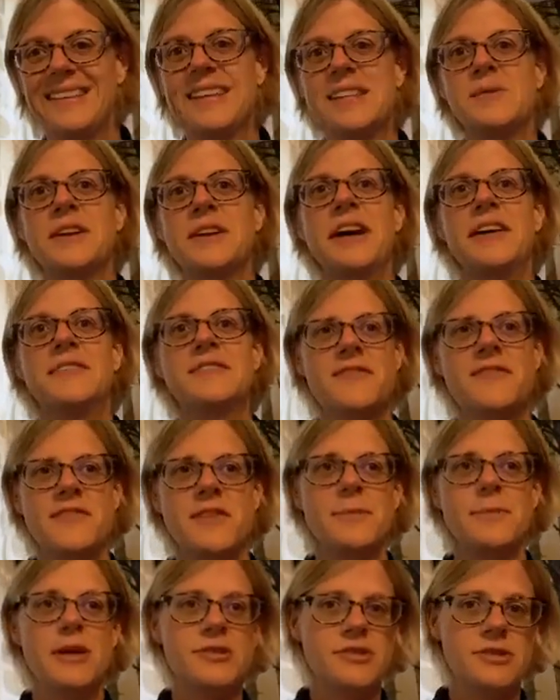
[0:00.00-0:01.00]
This one I have
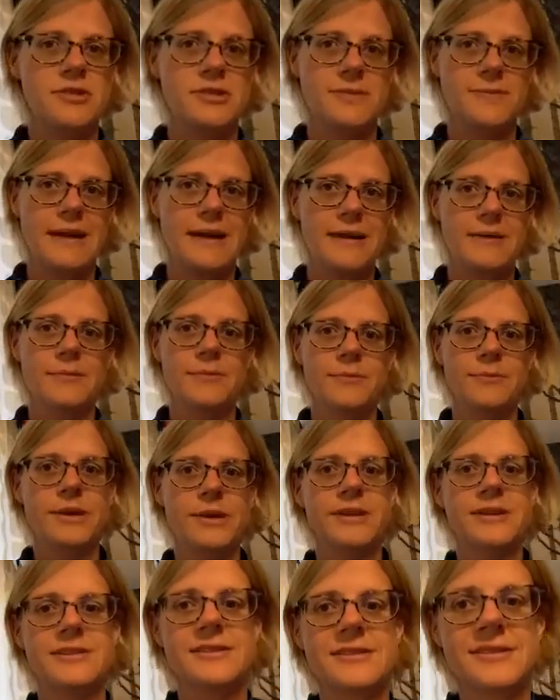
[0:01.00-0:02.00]
different emotions about
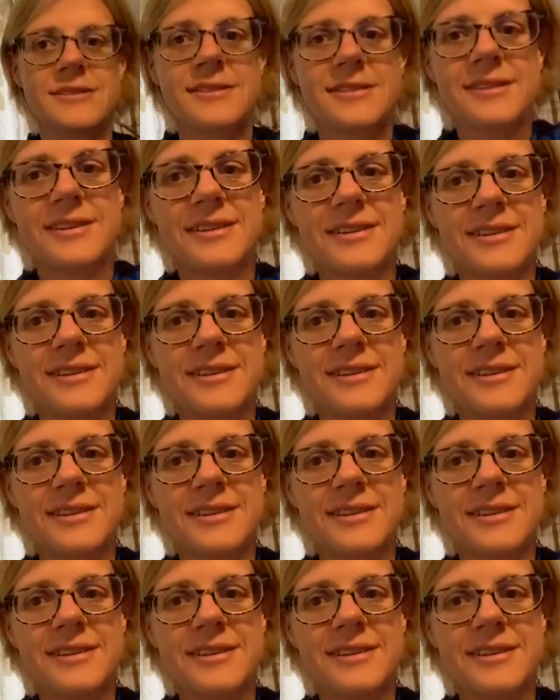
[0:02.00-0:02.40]
because,